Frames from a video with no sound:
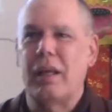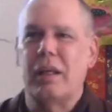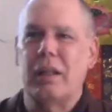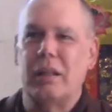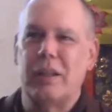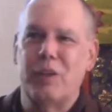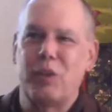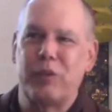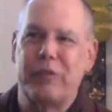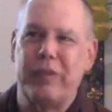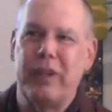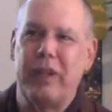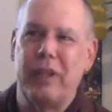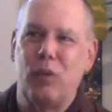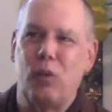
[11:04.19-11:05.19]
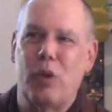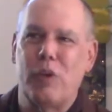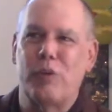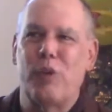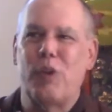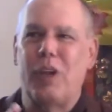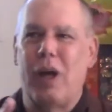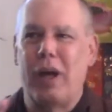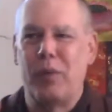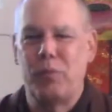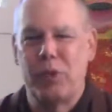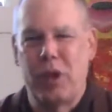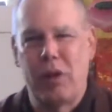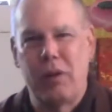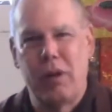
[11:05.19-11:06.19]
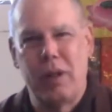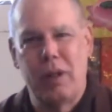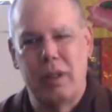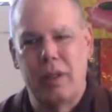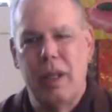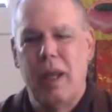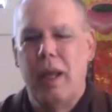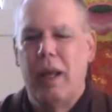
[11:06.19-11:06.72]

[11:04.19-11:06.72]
calligraphy, and a wonderful library, and